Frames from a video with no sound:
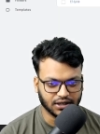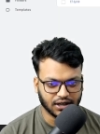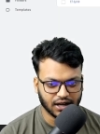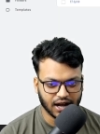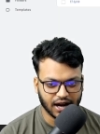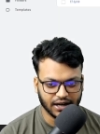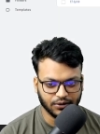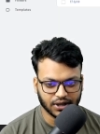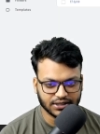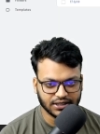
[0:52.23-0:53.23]
and you
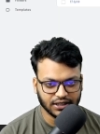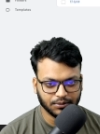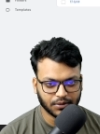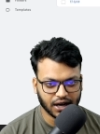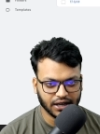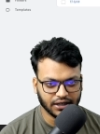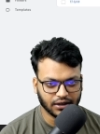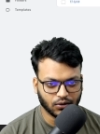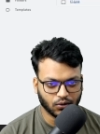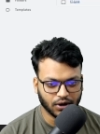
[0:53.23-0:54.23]
can see my
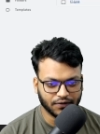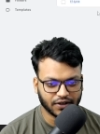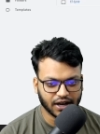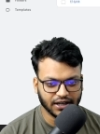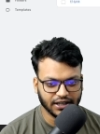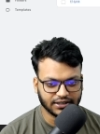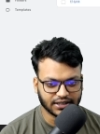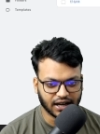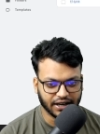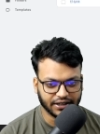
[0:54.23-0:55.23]
website is
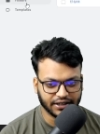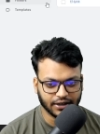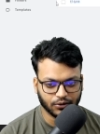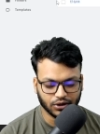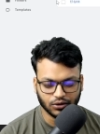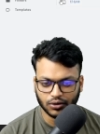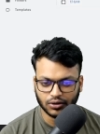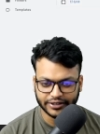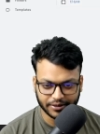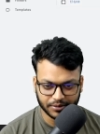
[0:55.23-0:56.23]
connected with google
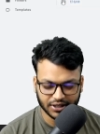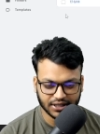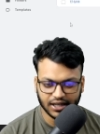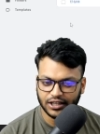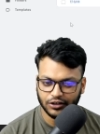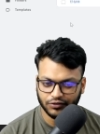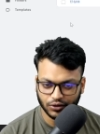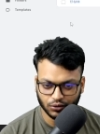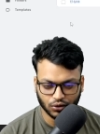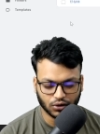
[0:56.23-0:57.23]
tag manager if
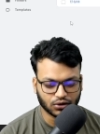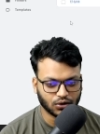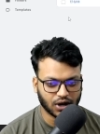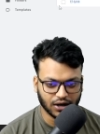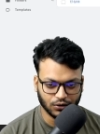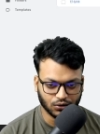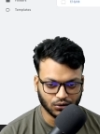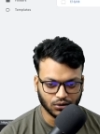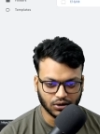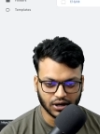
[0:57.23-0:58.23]
you don't know how
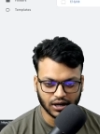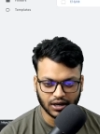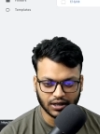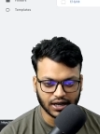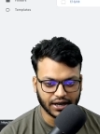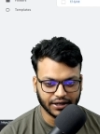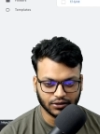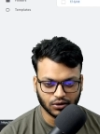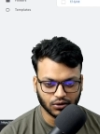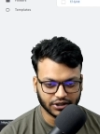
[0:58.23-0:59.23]
to uh, connect
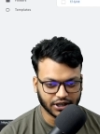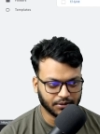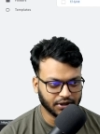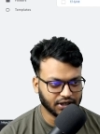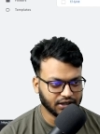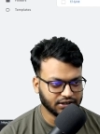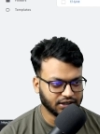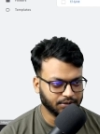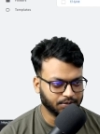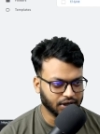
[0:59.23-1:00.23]
google tag manager
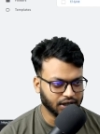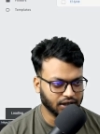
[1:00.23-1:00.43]
simply